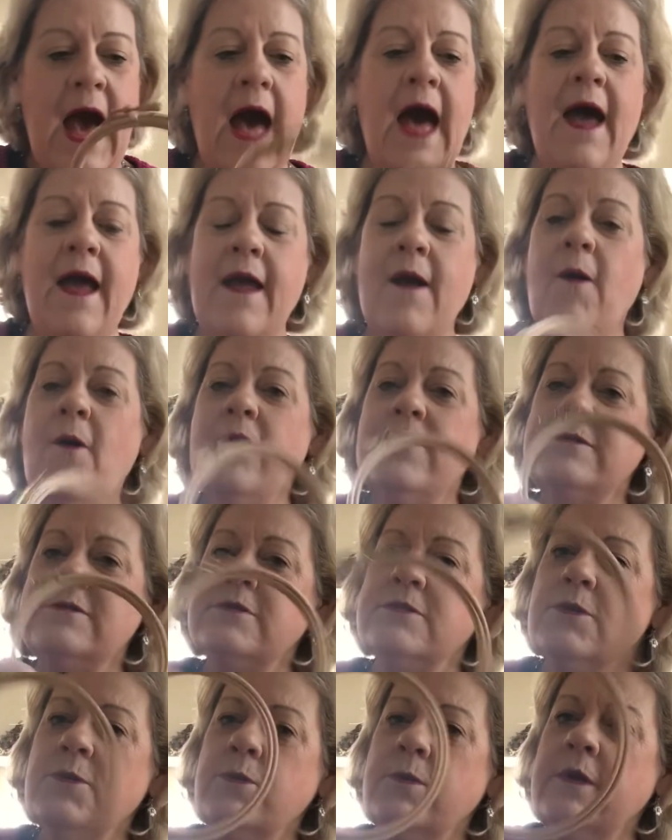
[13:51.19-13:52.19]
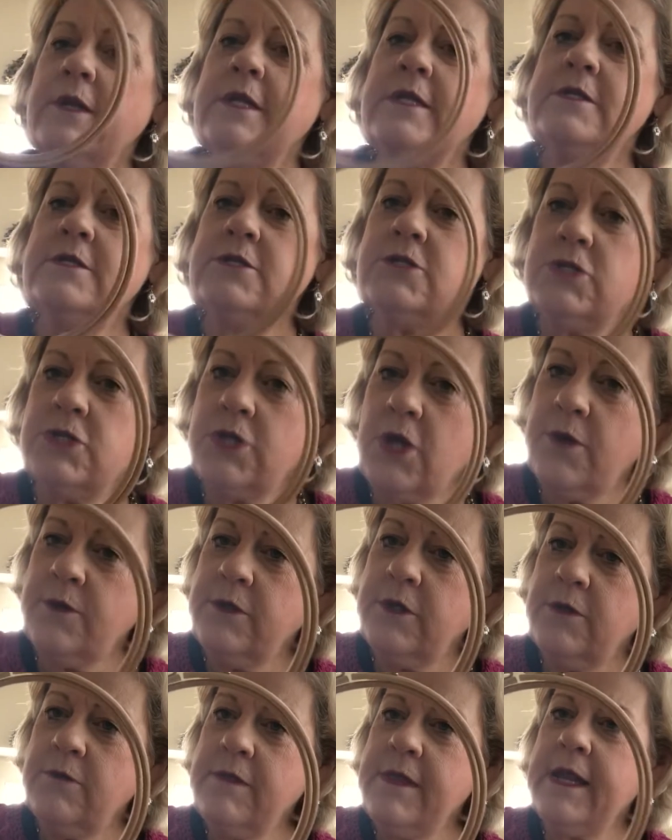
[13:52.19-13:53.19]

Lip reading: I also wanted to show you